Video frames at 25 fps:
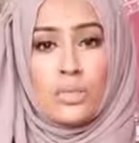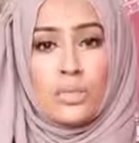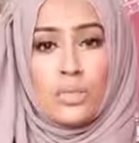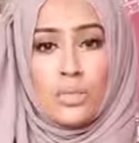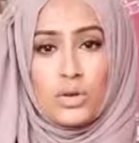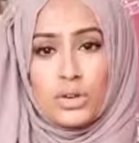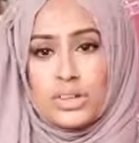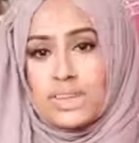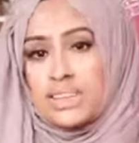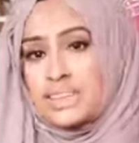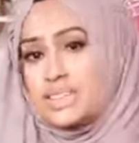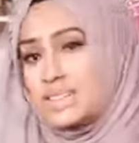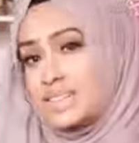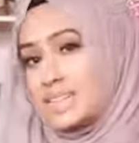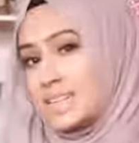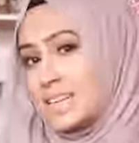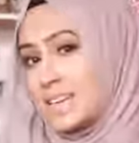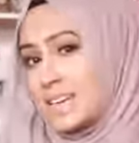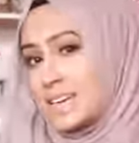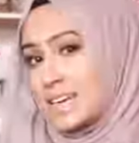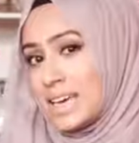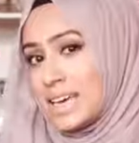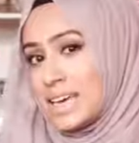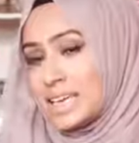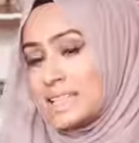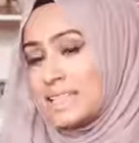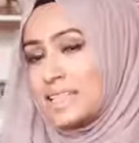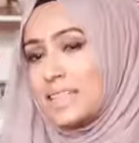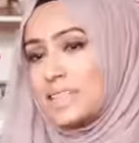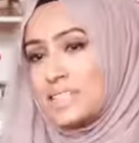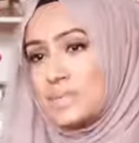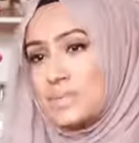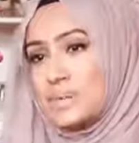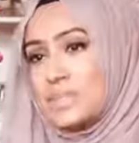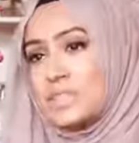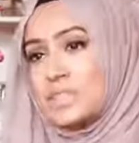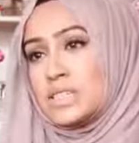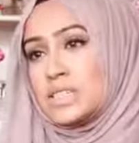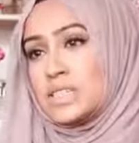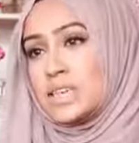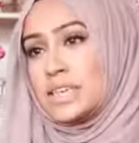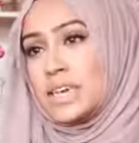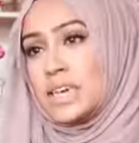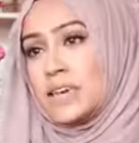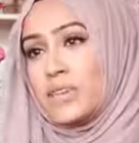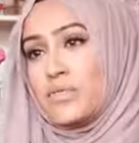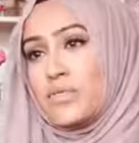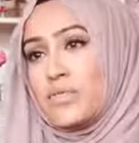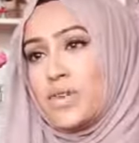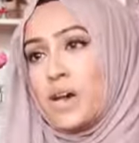modest than leggings. And
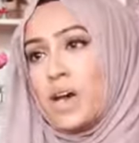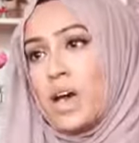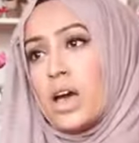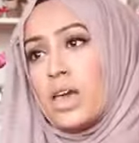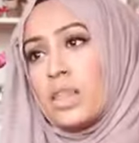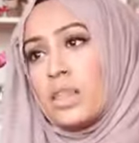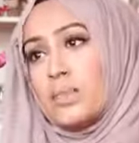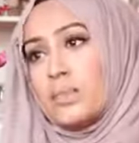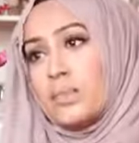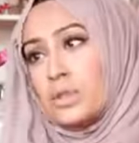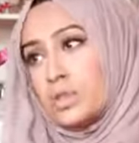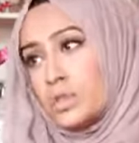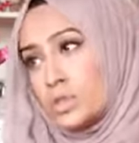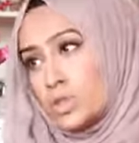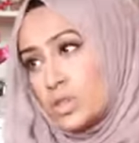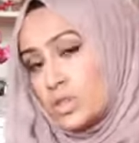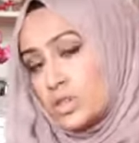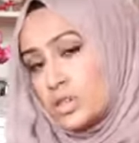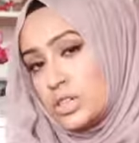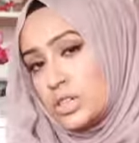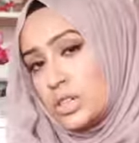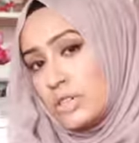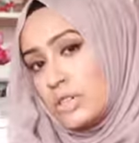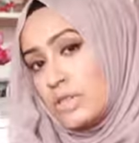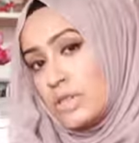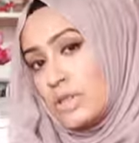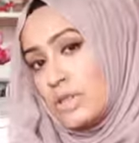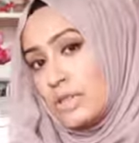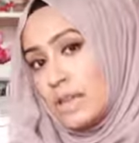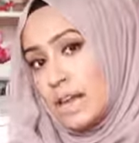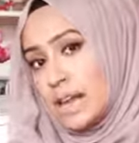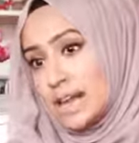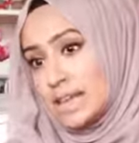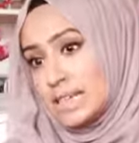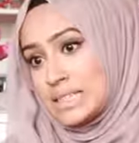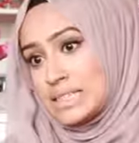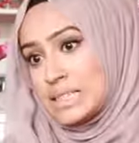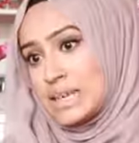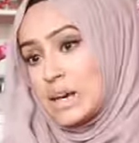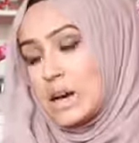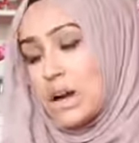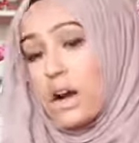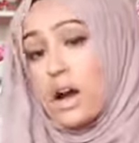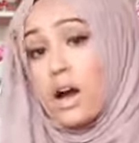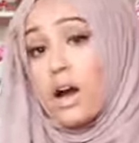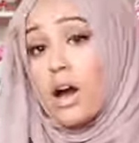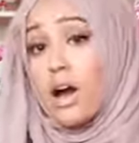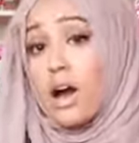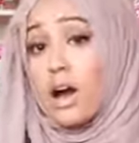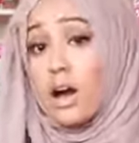especially if the majority of your legs
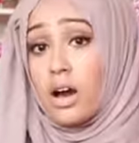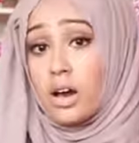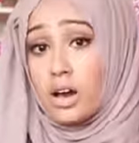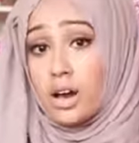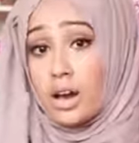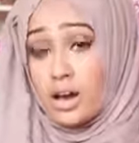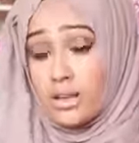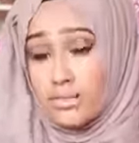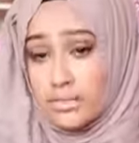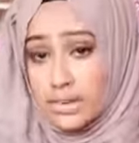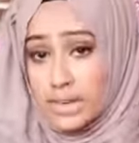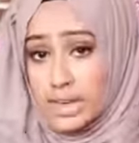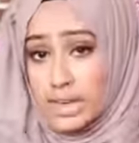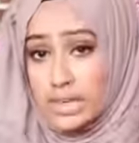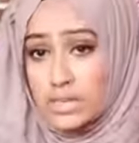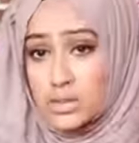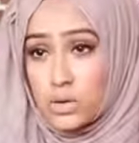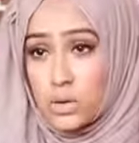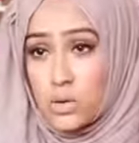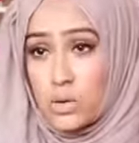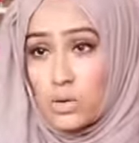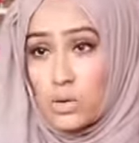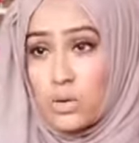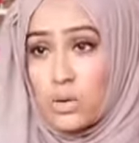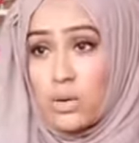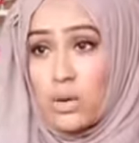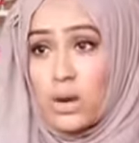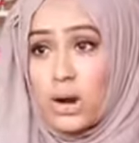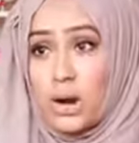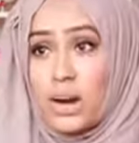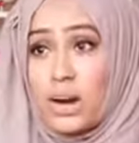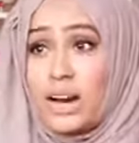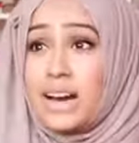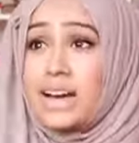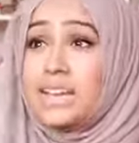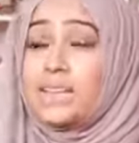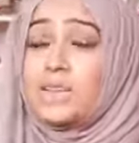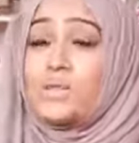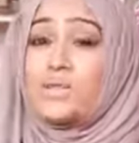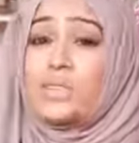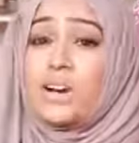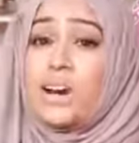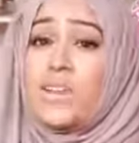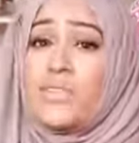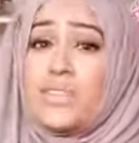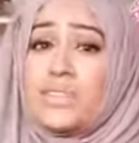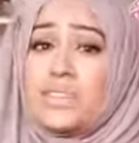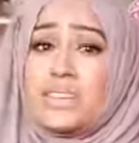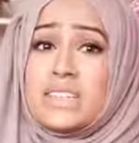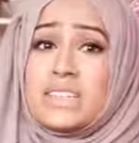are covered, or you're
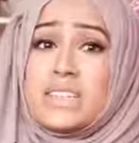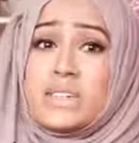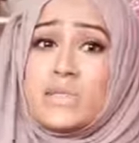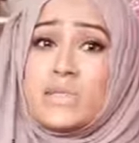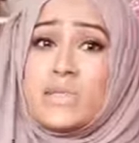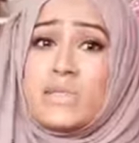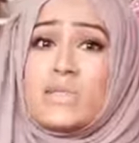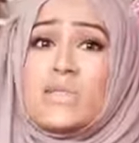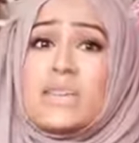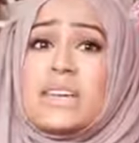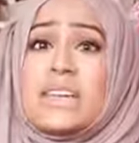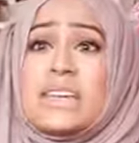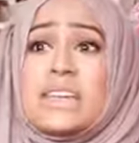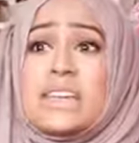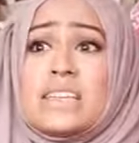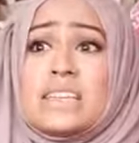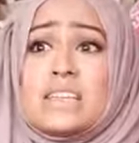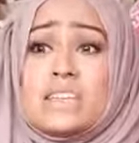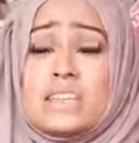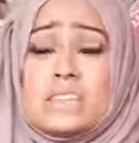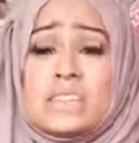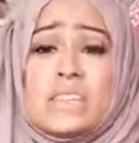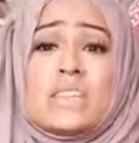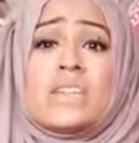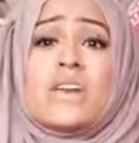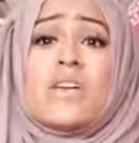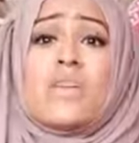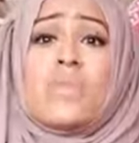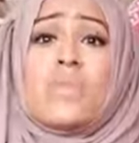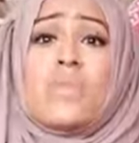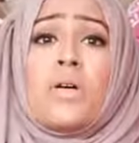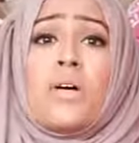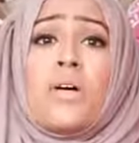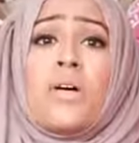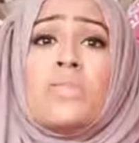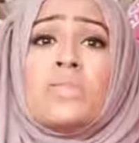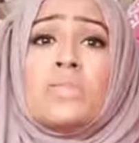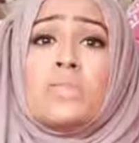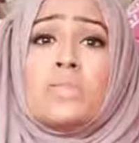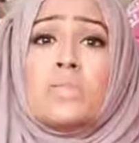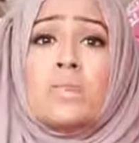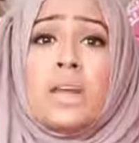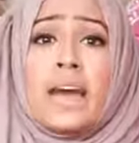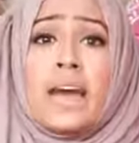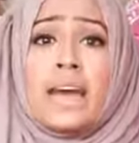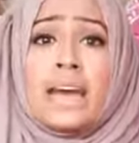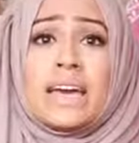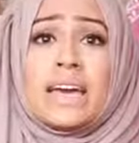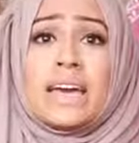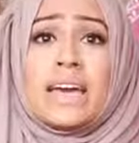covered until your knee and it's just the lower part of your
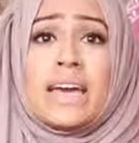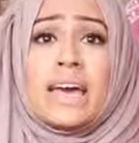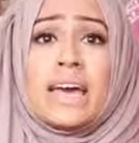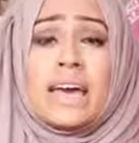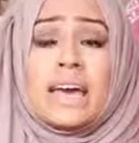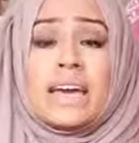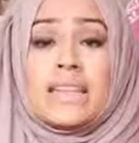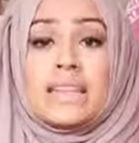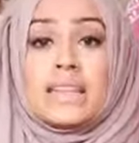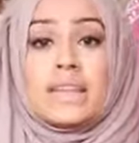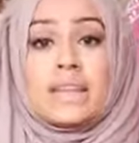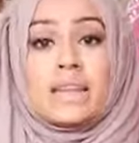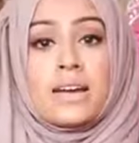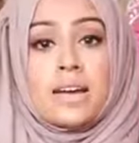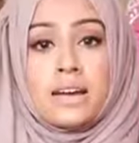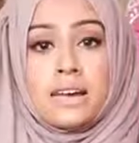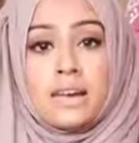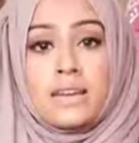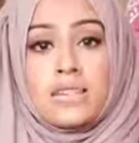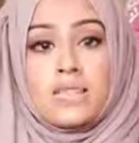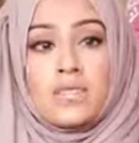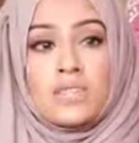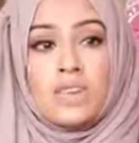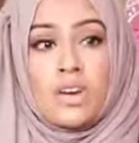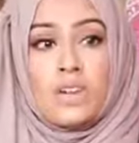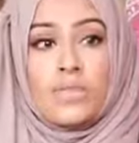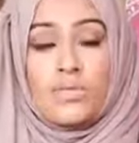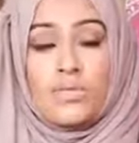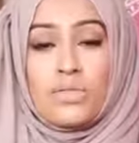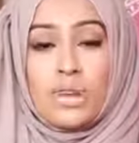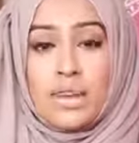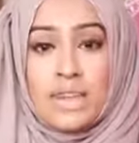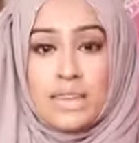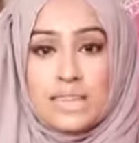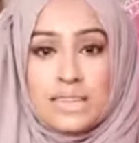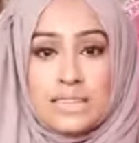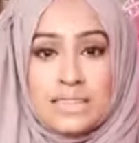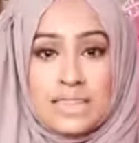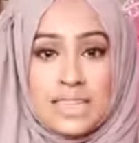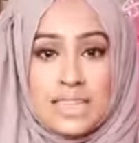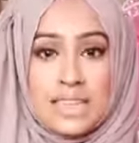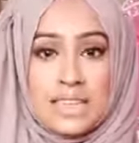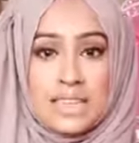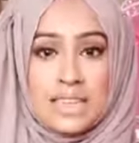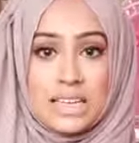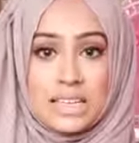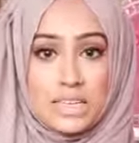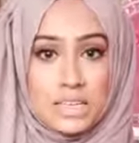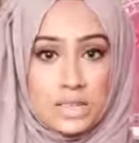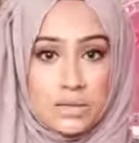leg, then I don't really
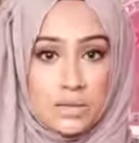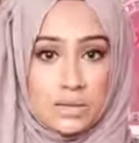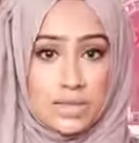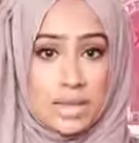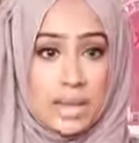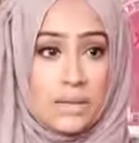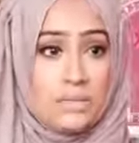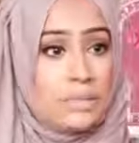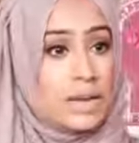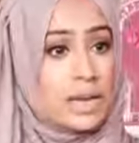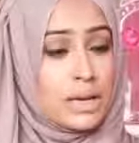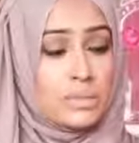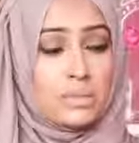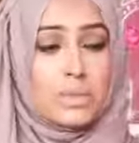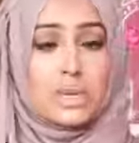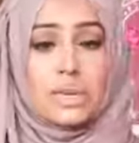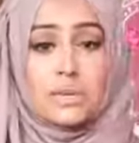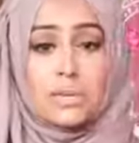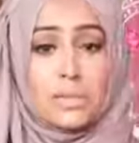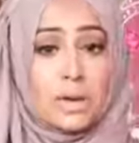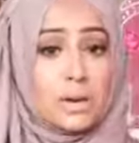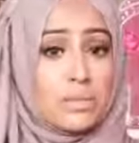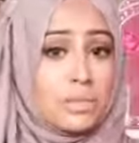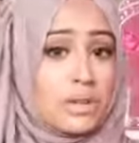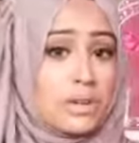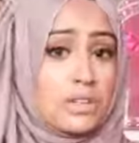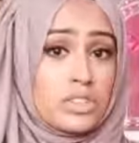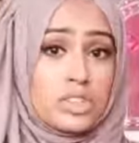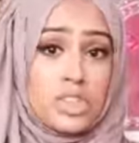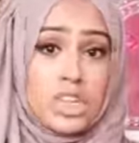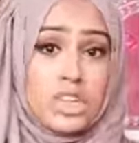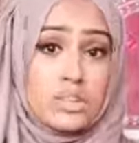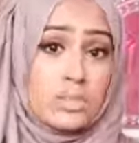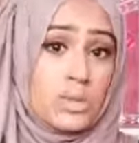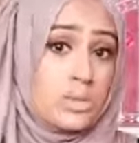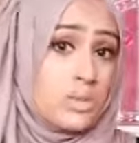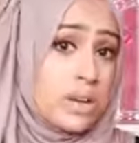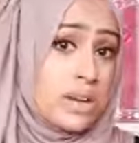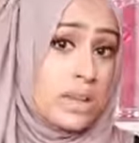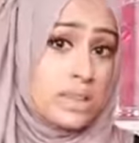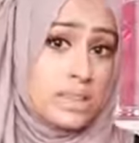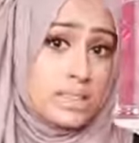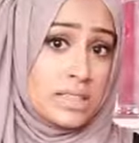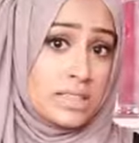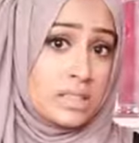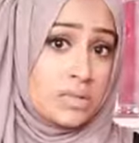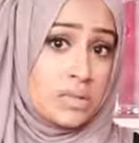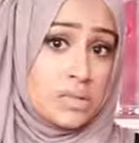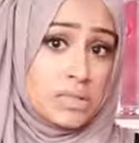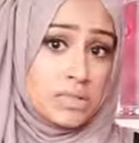see an issue with that. Maybe I'll change my mind in
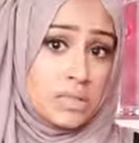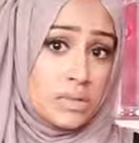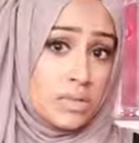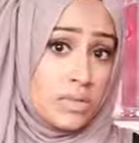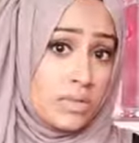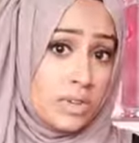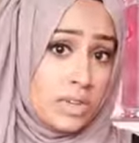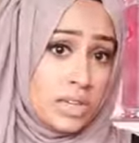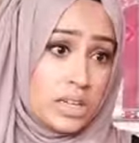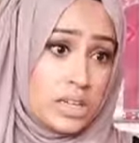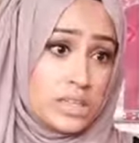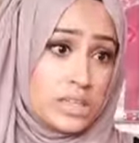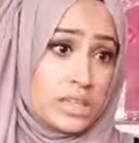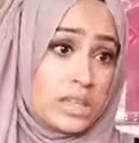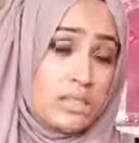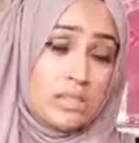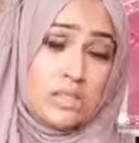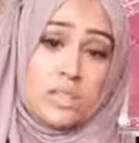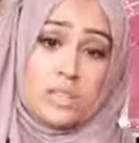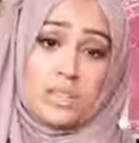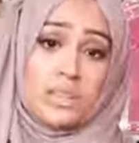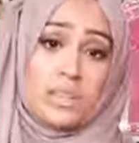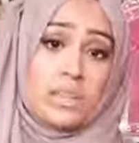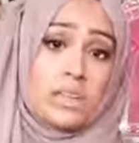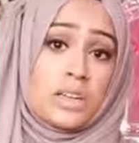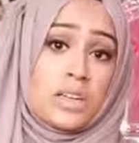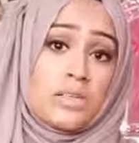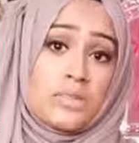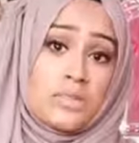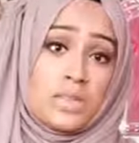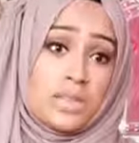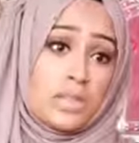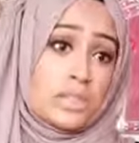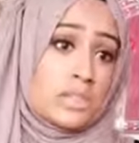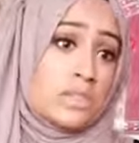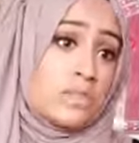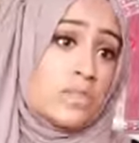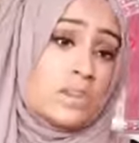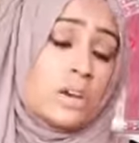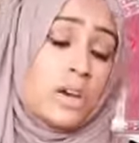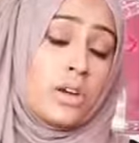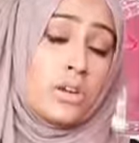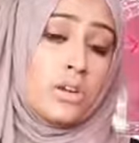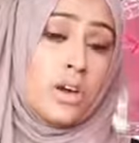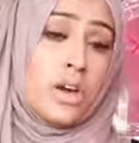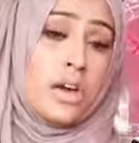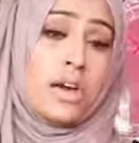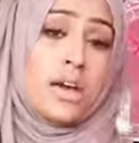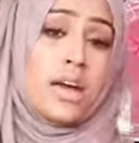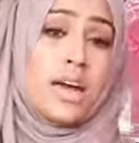6 months' time when it gets time and I think no, jeans are a
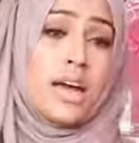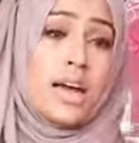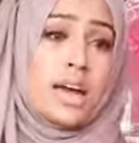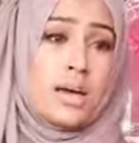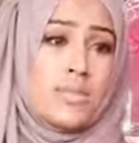no-no.